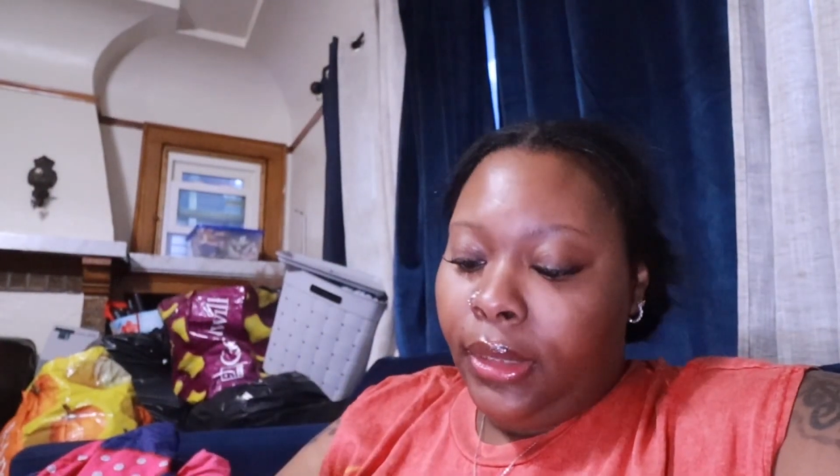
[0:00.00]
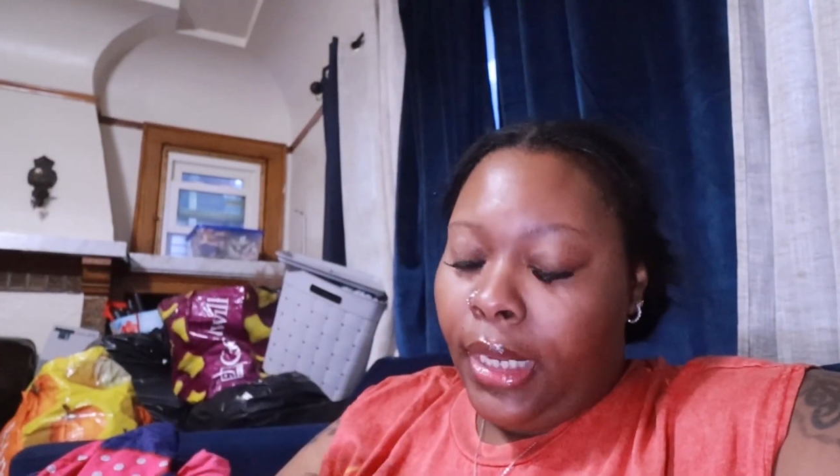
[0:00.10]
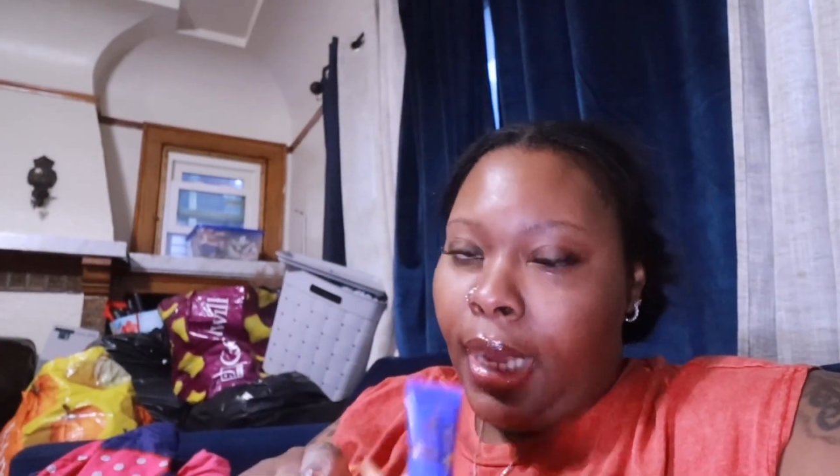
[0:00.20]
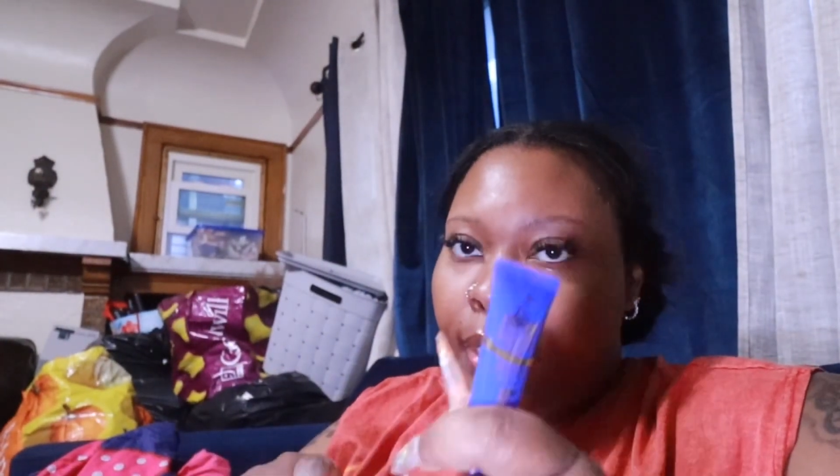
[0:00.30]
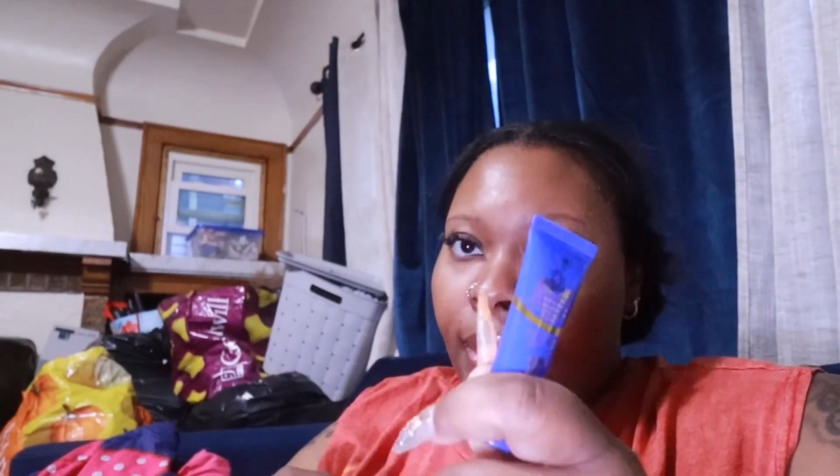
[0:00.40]

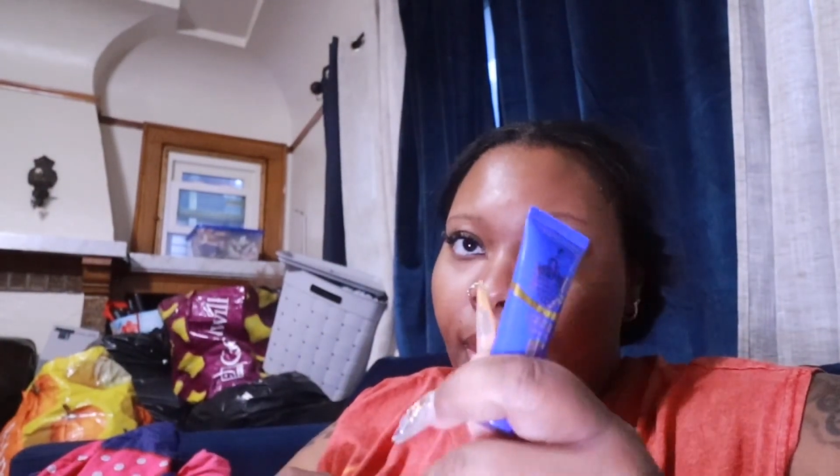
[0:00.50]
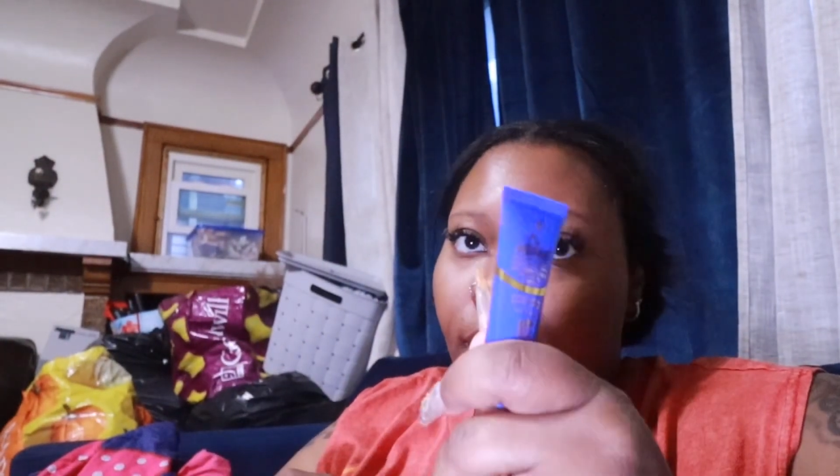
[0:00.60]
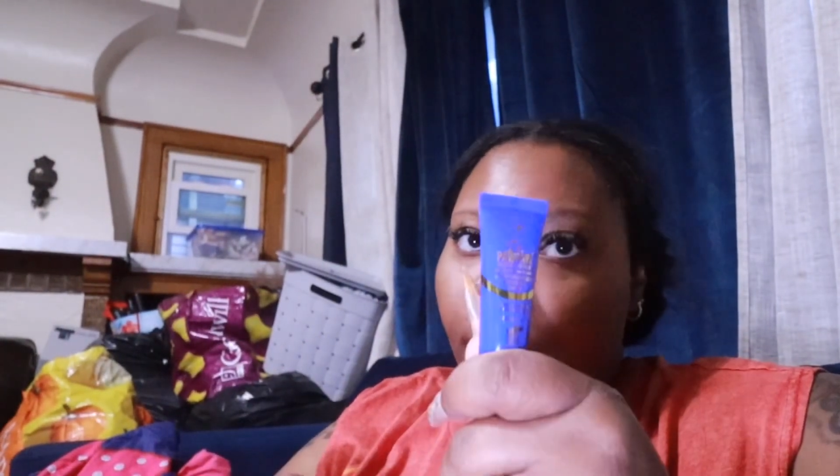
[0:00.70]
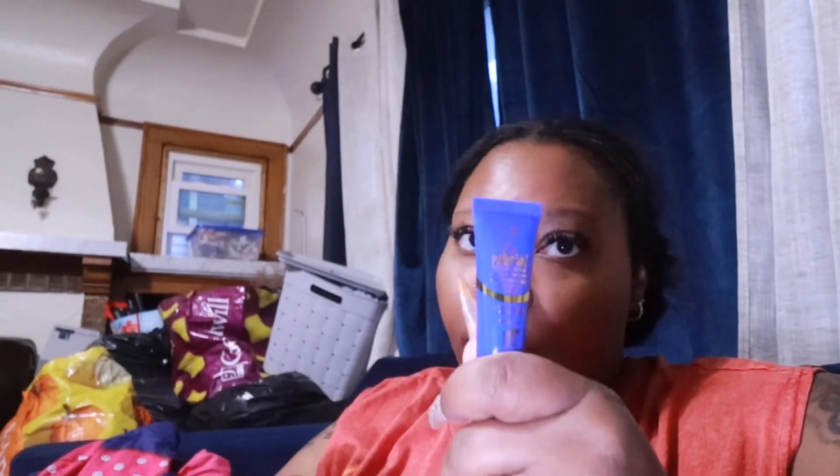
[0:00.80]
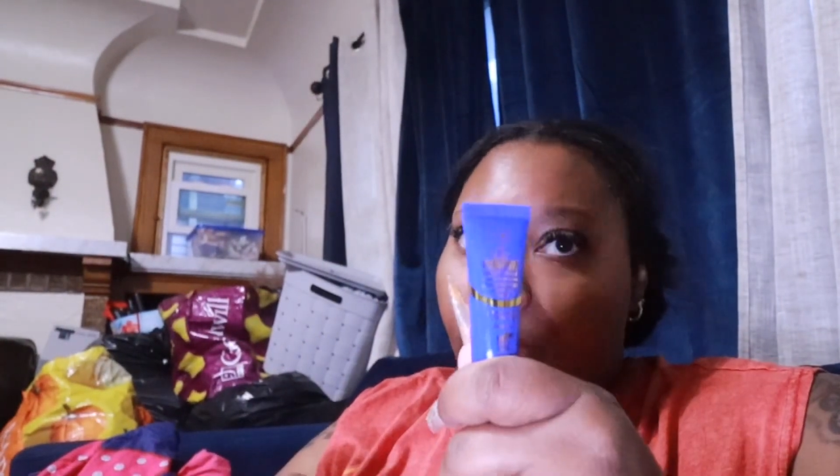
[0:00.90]
I got this
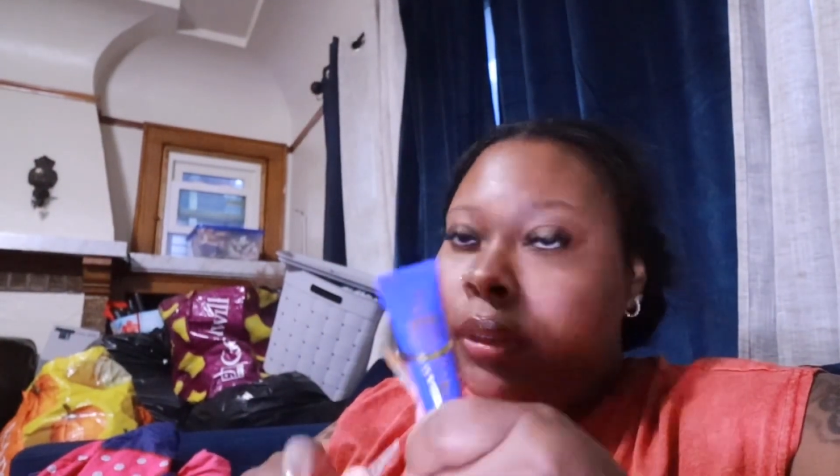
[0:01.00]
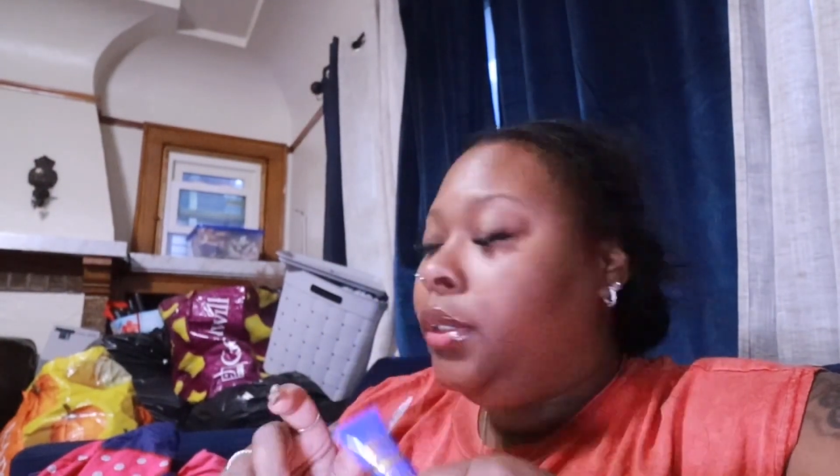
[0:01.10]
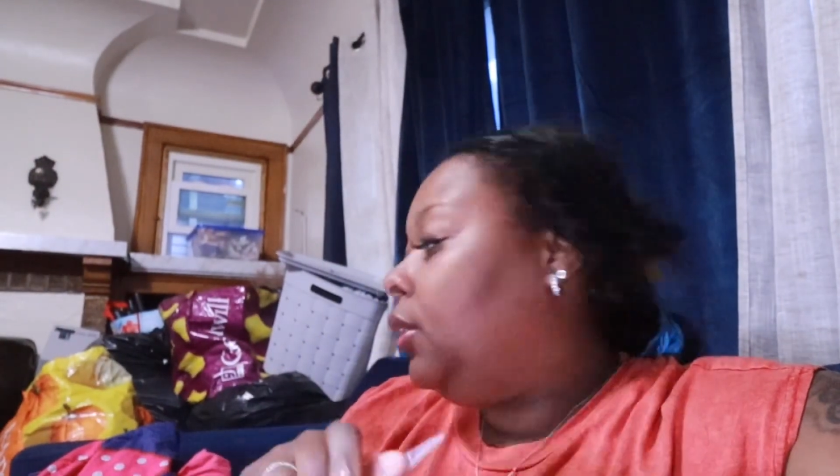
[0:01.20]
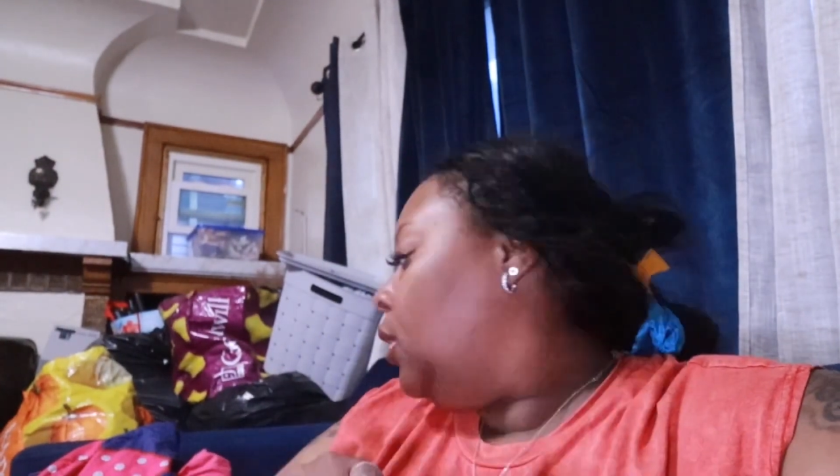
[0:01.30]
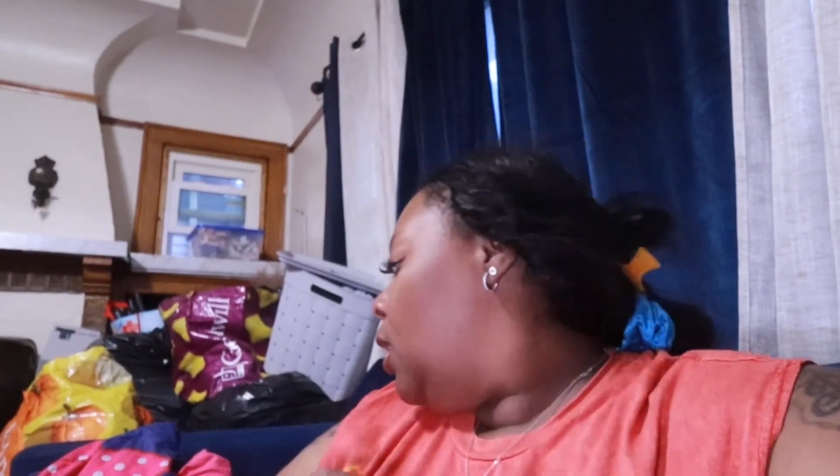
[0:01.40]
one,